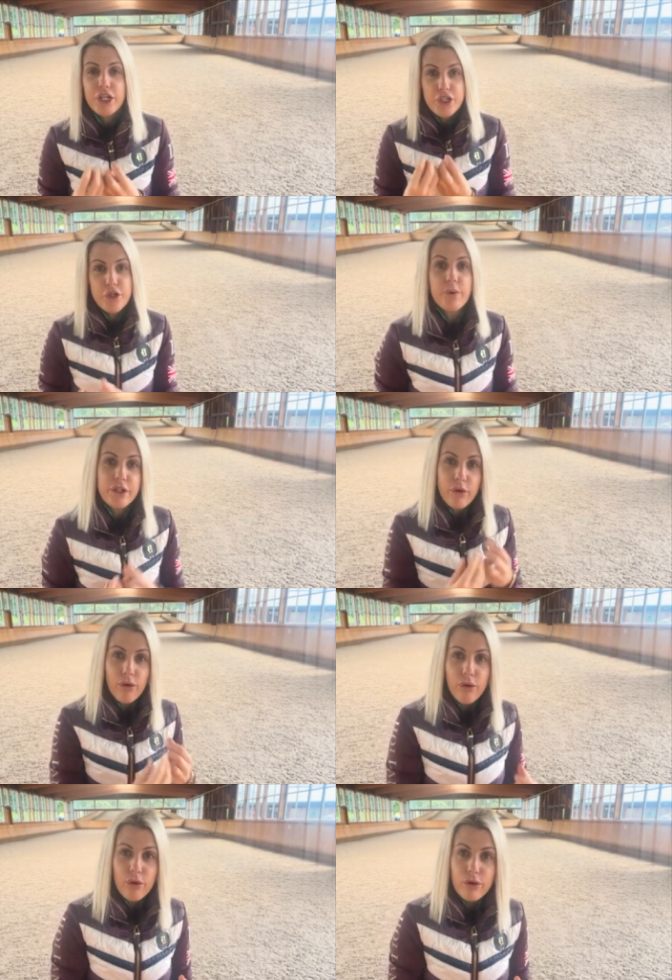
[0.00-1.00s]
you and your
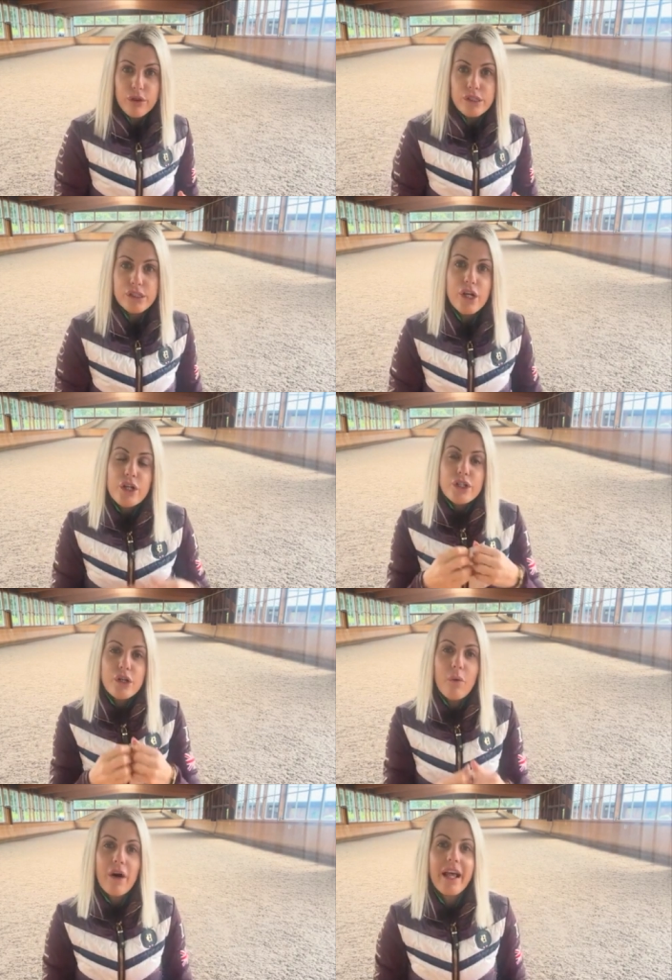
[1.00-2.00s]
horse to
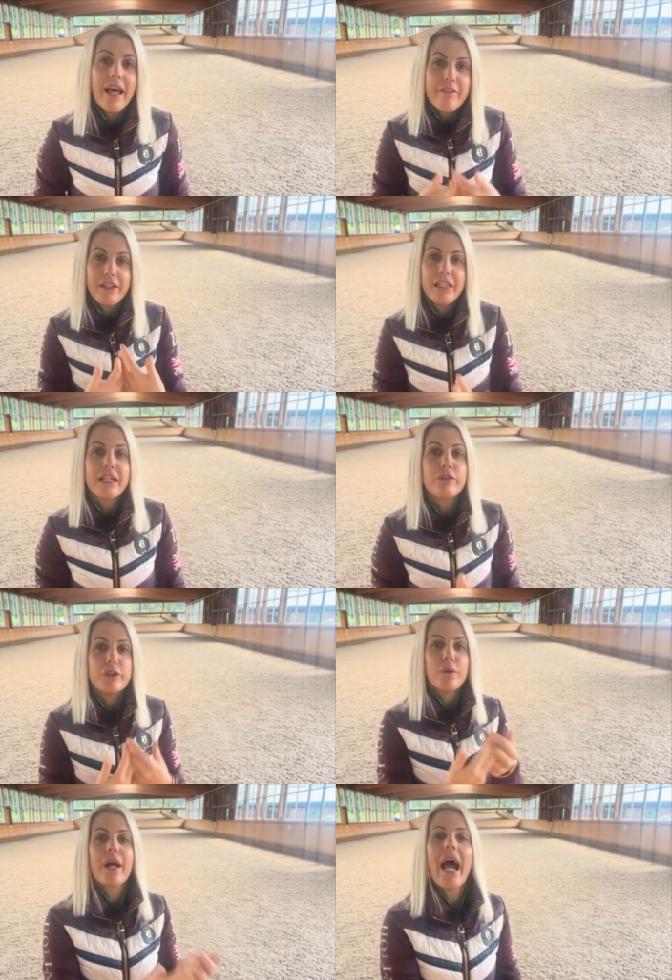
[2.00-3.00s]
whatever level
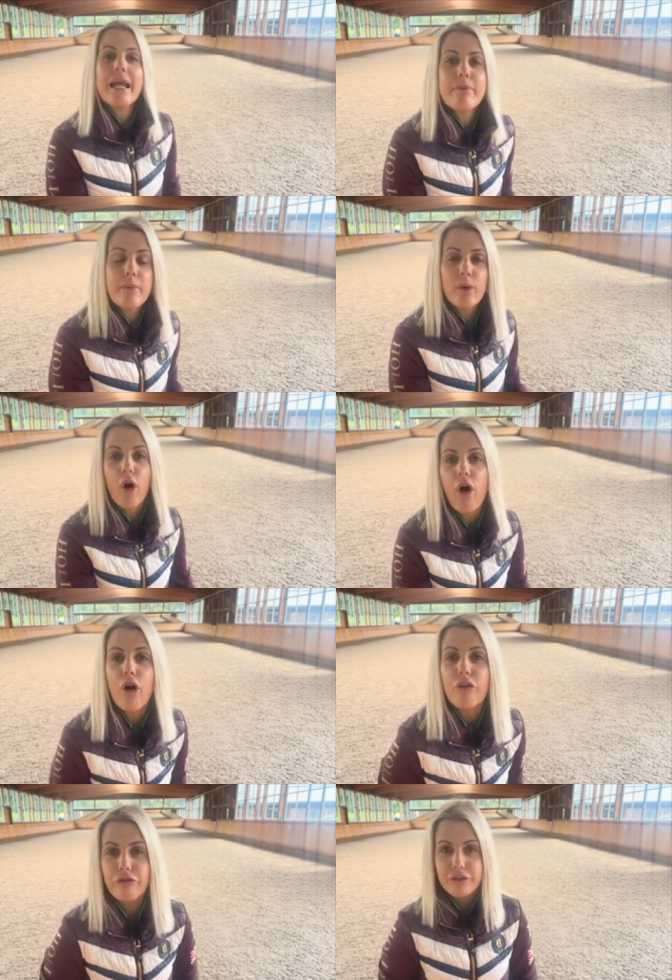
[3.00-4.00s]
you're capable
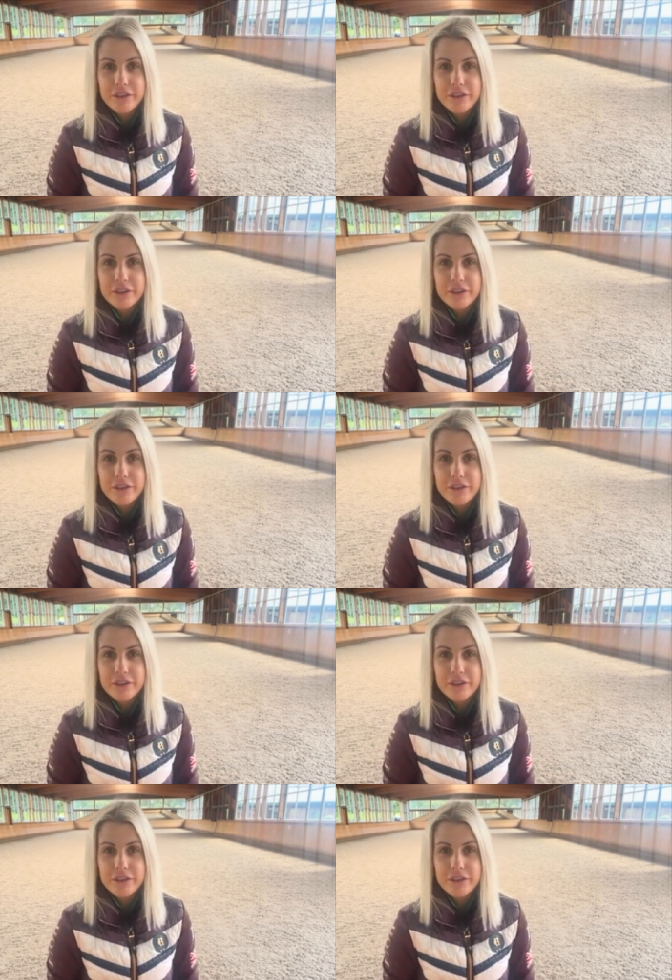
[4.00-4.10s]
of.